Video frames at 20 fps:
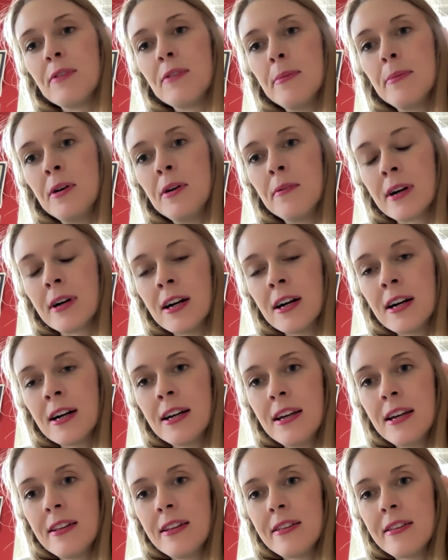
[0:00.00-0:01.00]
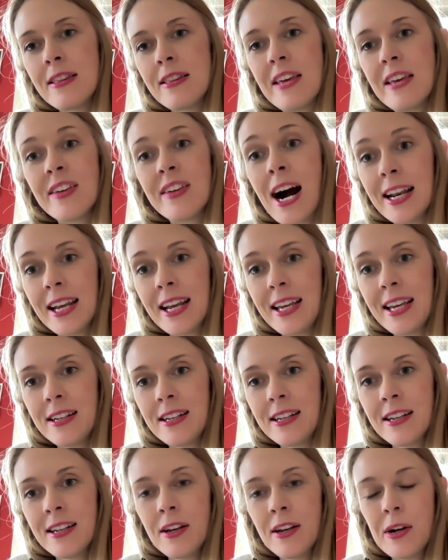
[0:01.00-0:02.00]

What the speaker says: remote work, that they've got it,